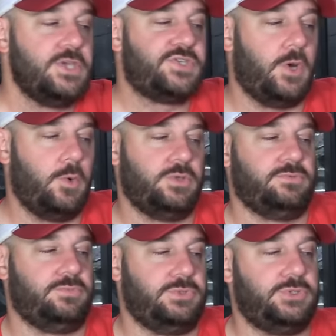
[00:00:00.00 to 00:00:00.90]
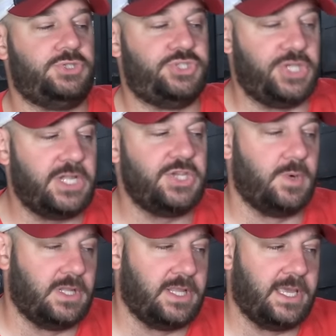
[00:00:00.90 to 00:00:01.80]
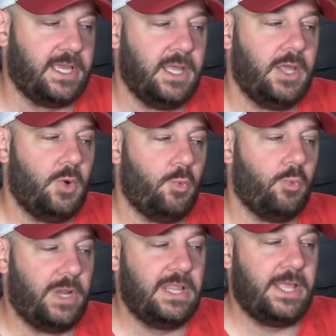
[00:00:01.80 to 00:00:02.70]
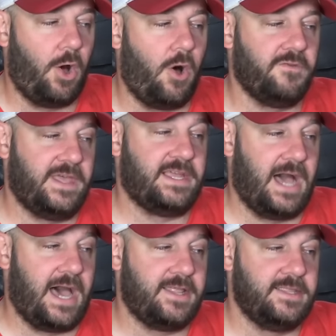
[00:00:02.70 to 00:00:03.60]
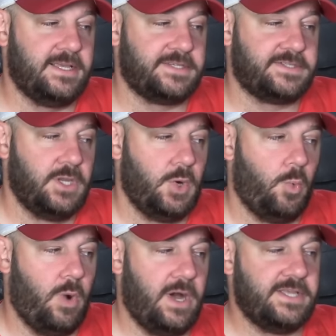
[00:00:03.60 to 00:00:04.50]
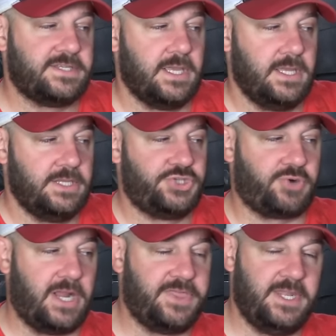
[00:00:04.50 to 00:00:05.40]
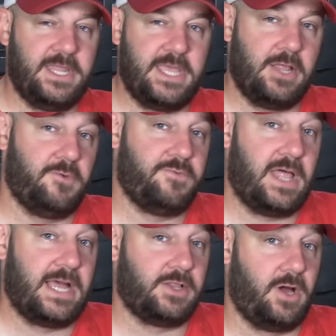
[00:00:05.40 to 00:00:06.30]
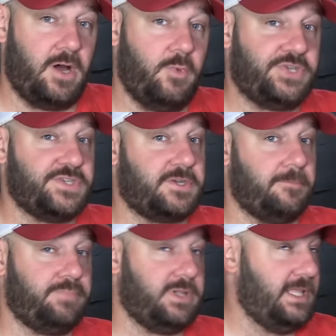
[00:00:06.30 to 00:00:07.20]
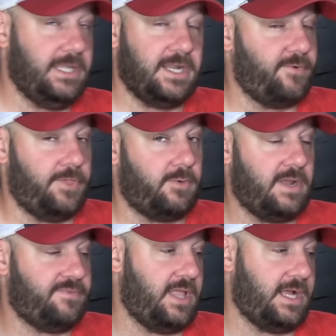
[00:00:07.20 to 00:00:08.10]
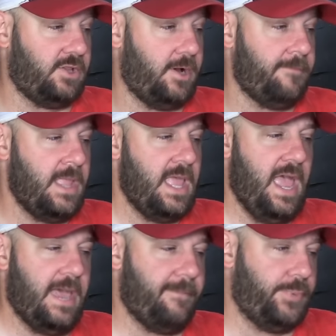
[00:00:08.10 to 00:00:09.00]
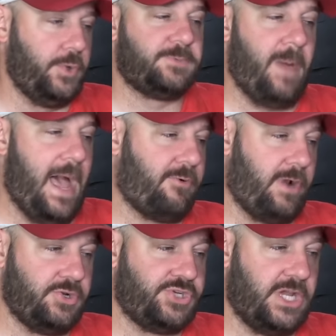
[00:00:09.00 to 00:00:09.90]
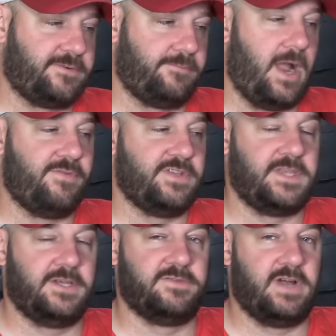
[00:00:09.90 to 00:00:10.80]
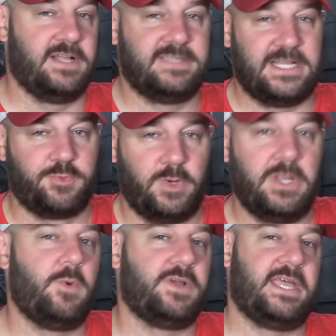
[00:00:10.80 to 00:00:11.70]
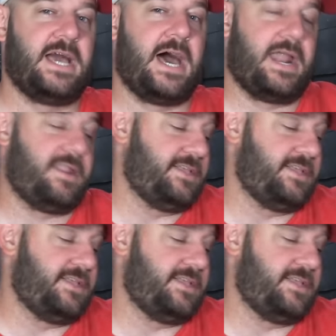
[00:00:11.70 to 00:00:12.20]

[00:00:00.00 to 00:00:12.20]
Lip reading: So genuinely, really all they got in this was strengthening the yellow flag law, which is completely different than a red flag law, and boost background checks for private sales of guns. That's really what they got out